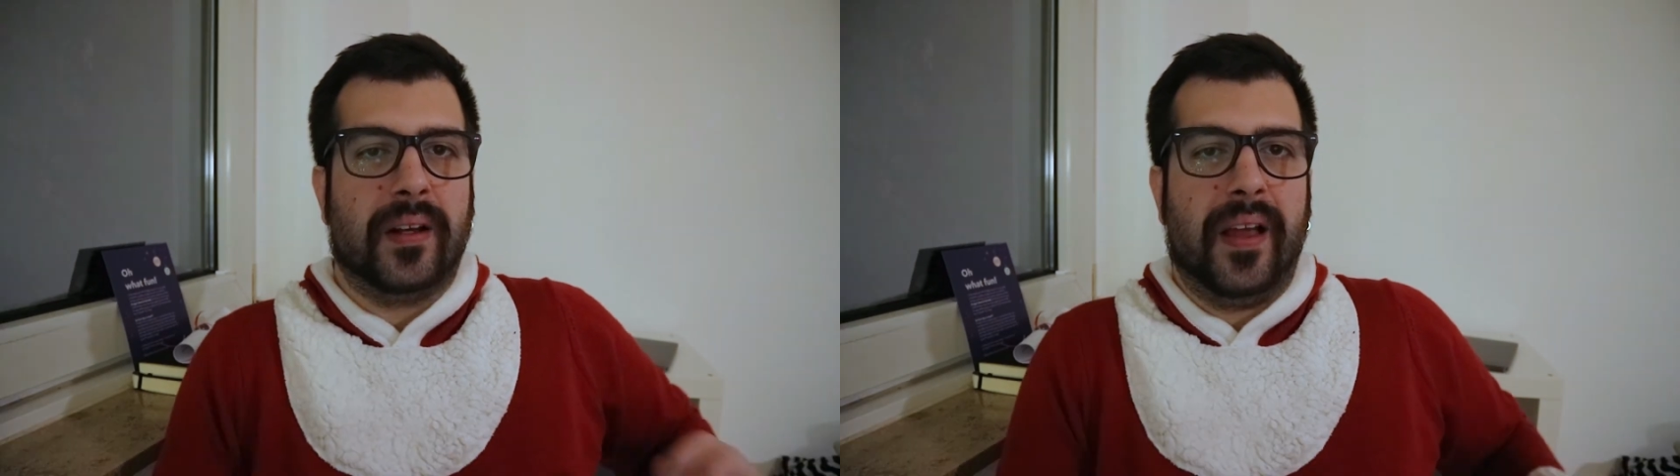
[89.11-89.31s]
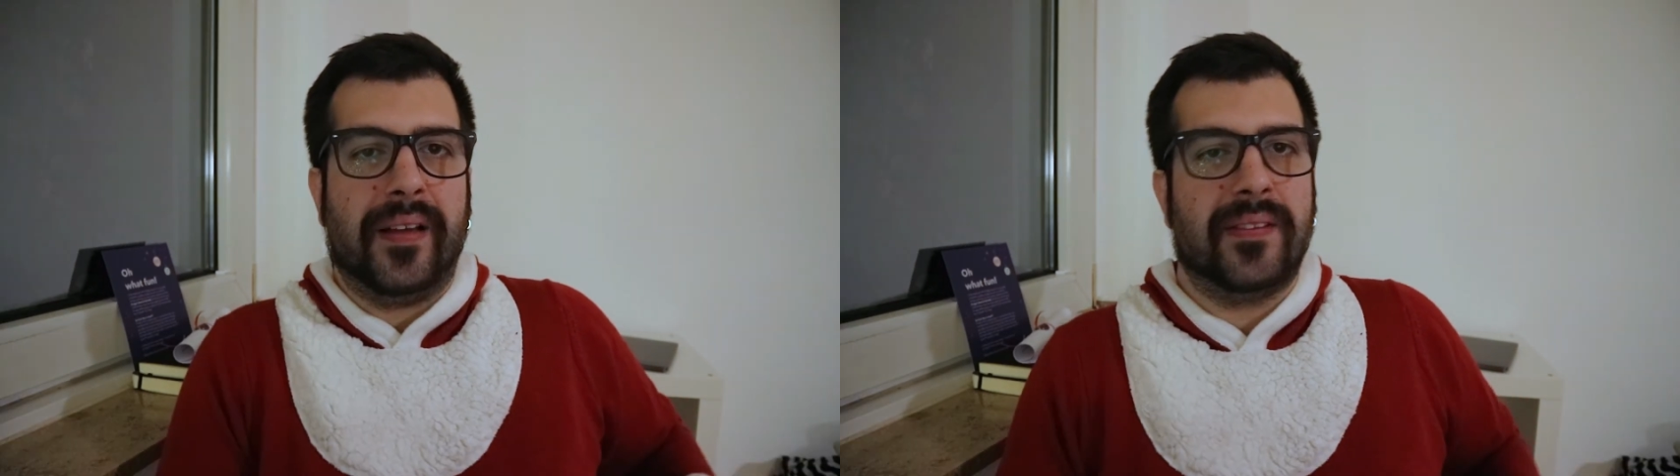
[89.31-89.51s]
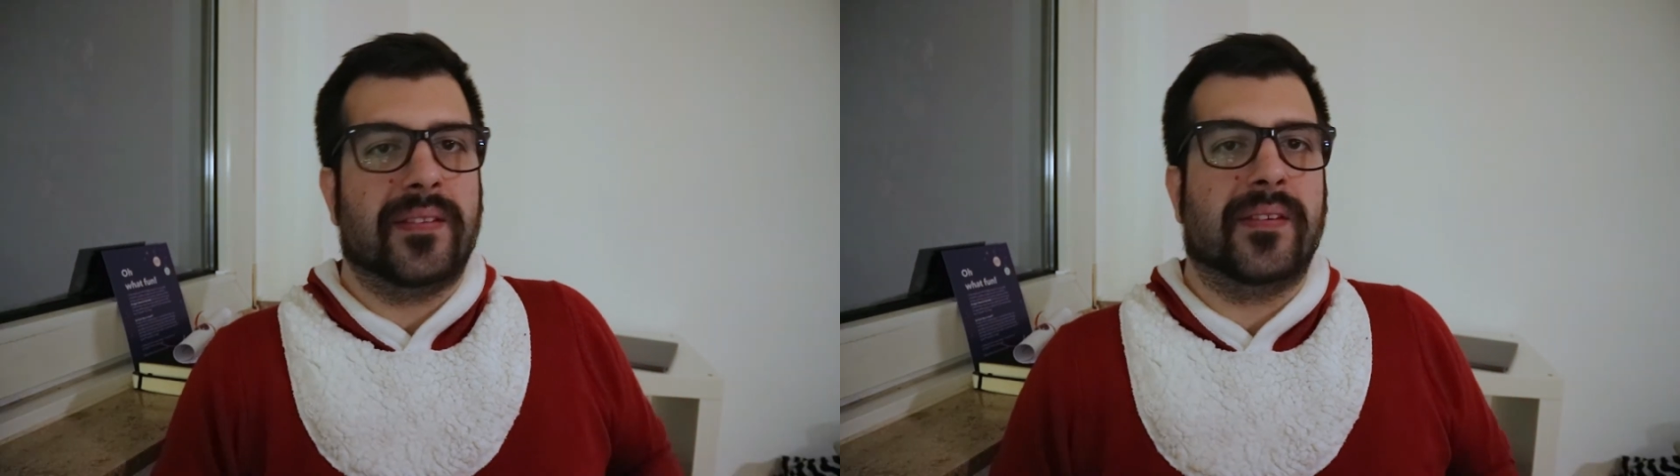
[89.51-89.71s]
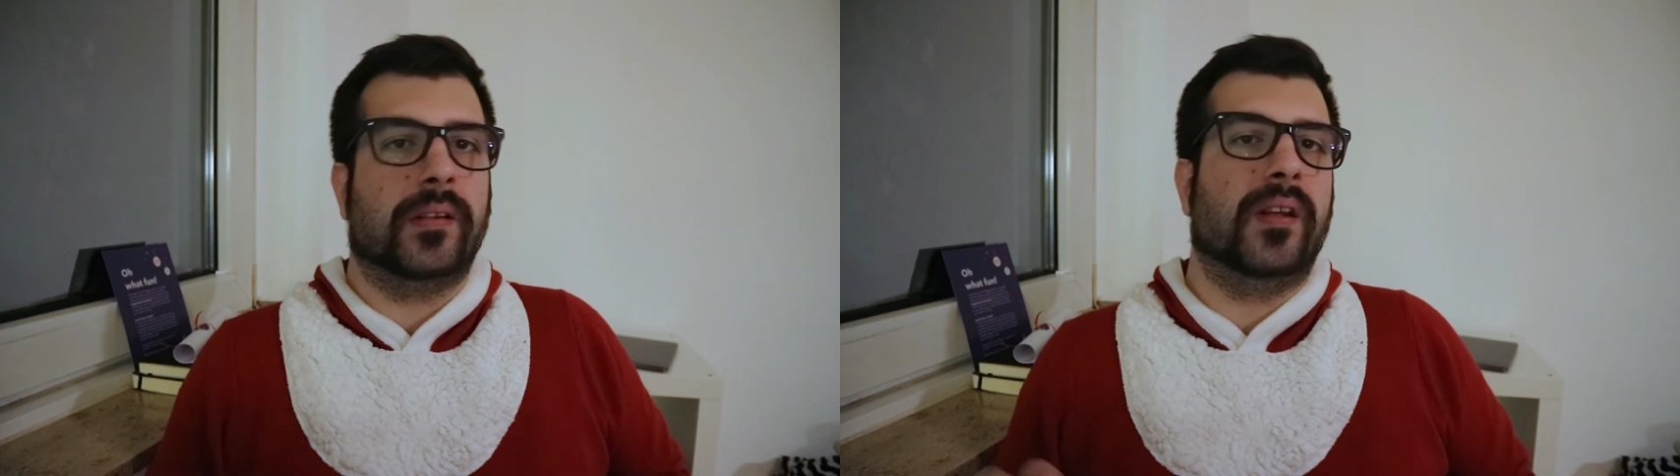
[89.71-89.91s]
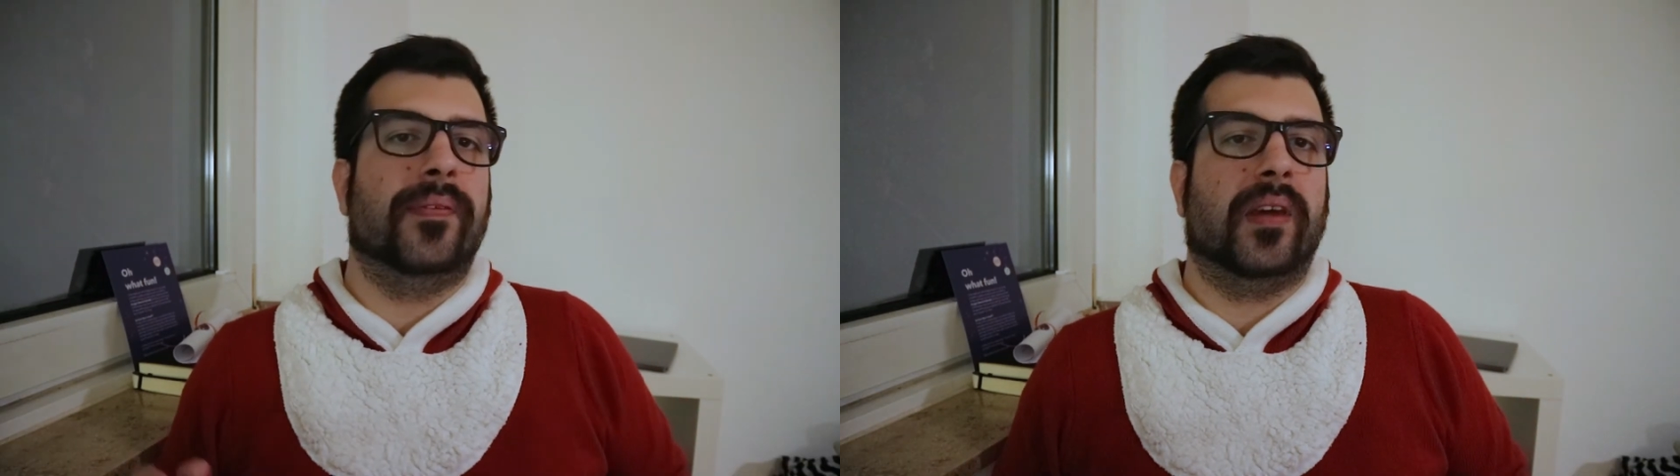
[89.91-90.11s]
classes,
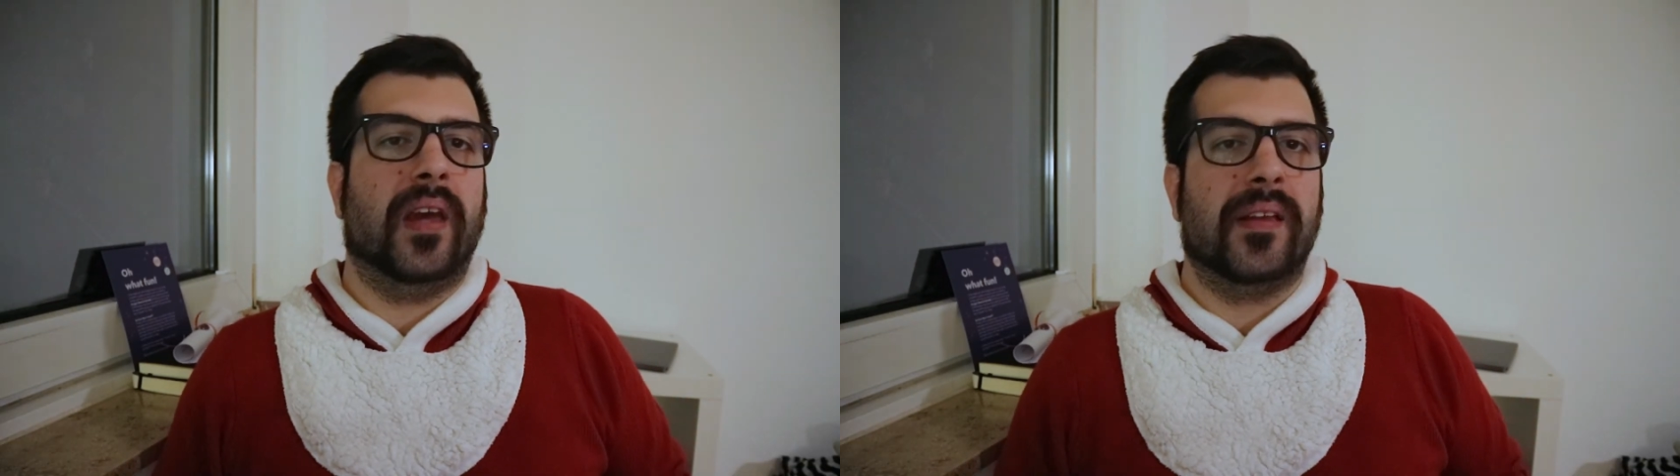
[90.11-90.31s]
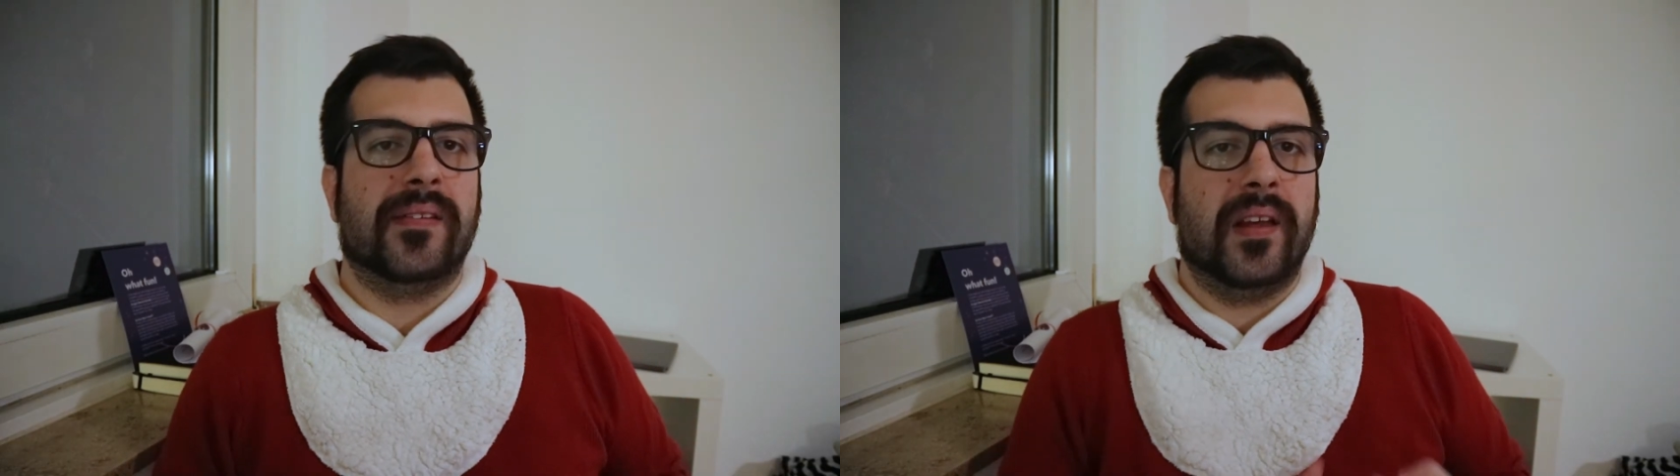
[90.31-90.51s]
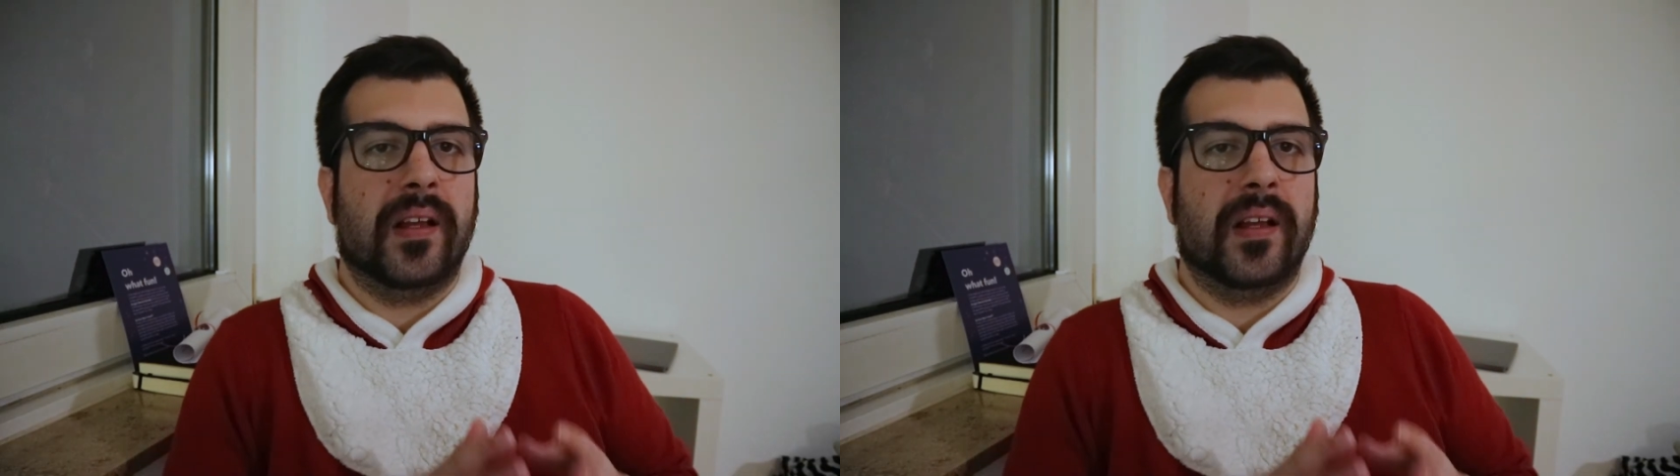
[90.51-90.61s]
certificates,